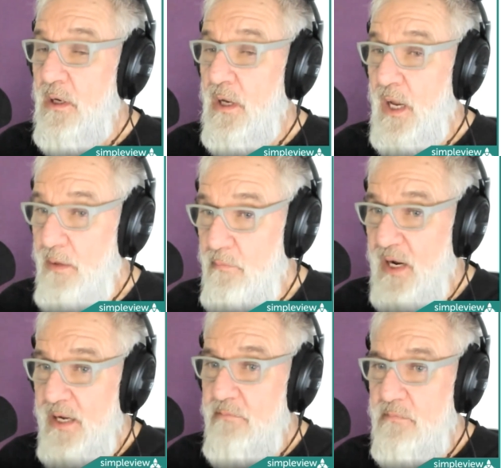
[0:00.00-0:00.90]
And
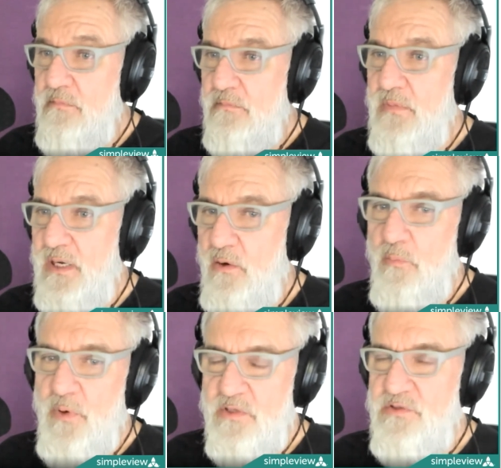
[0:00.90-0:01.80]
my own
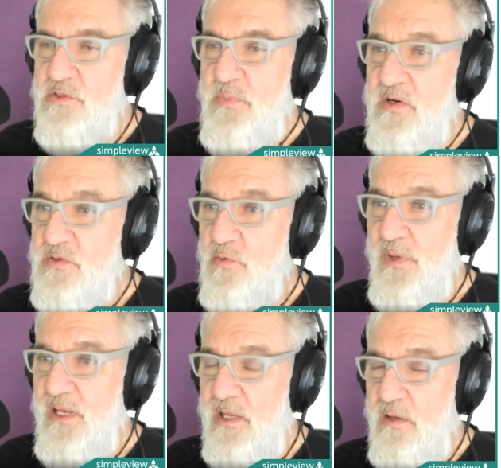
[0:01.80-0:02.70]
personal experience would
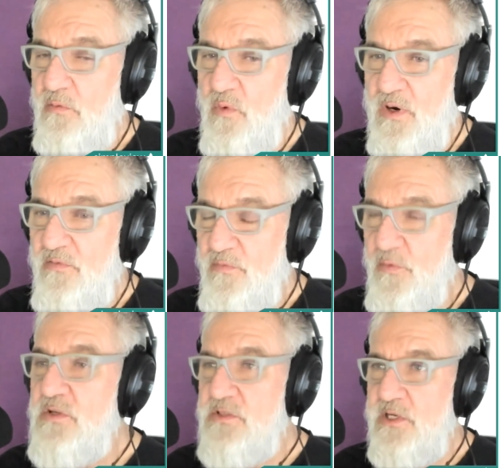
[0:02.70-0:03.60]
be one of the
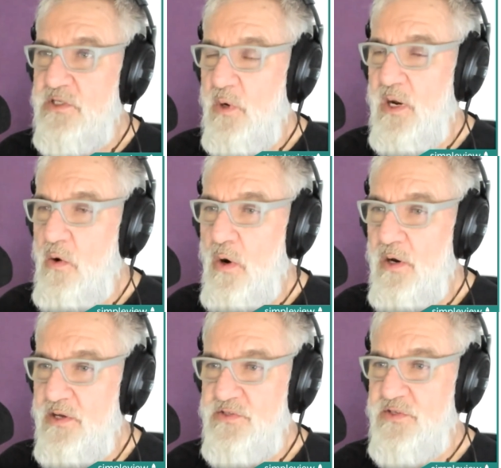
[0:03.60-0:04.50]
first things you uncork
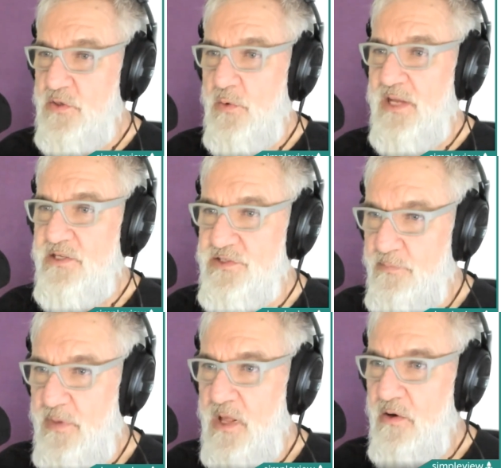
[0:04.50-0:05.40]
is the two edges of the
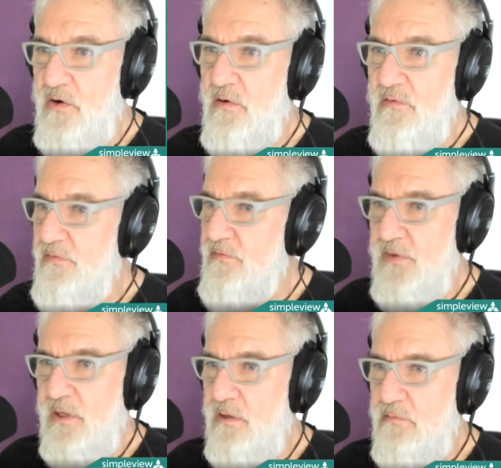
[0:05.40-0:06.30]
bell curve,
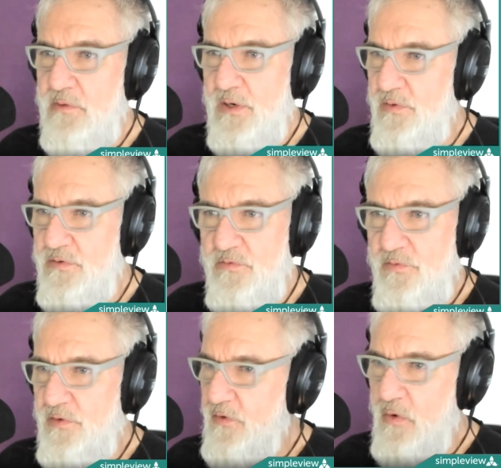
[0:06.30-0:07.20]
the
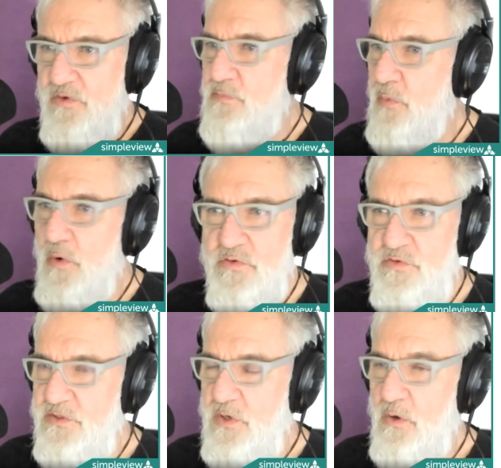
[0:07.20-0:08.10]
total supporters and
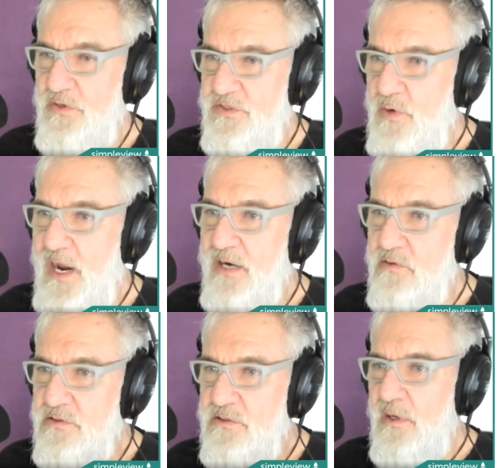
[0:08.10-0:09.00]
the total
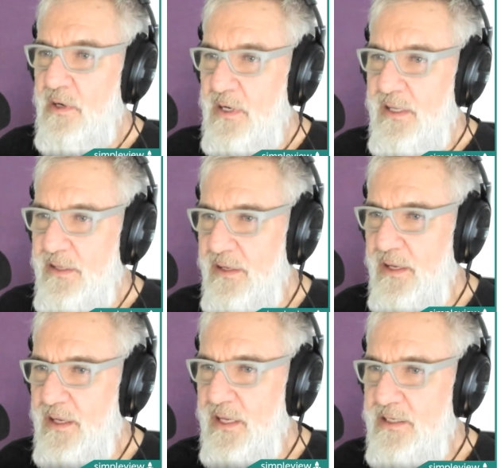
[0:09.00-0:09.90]
detractors.
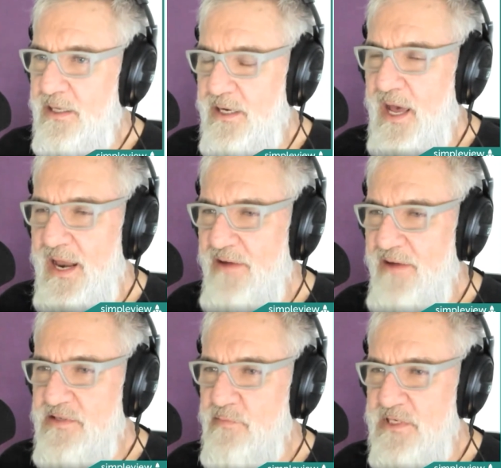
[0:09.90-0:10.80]
You got to have
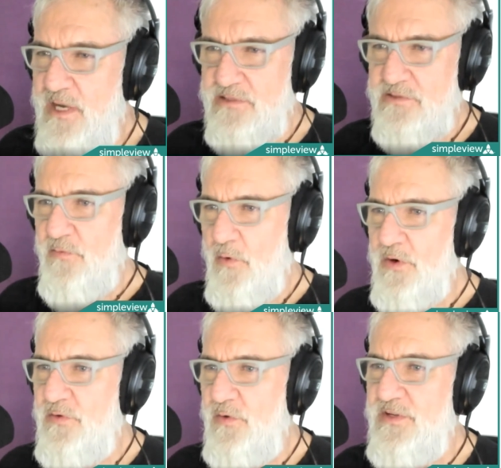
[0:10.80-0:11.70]
some intestinal
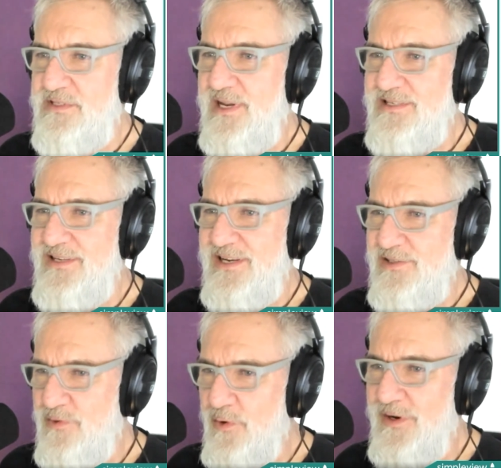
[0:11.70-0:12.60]
fortitude as a
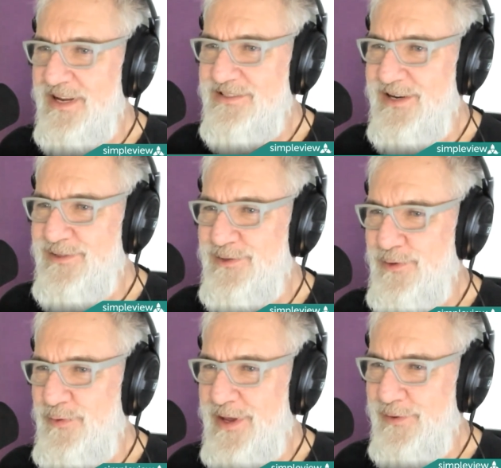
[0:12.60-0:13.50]
destination organization to do
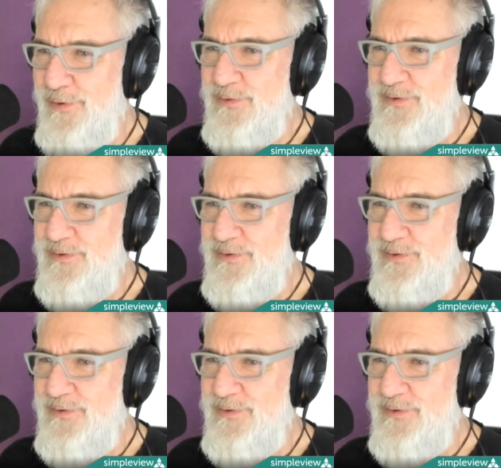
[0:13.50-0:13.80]
that, don't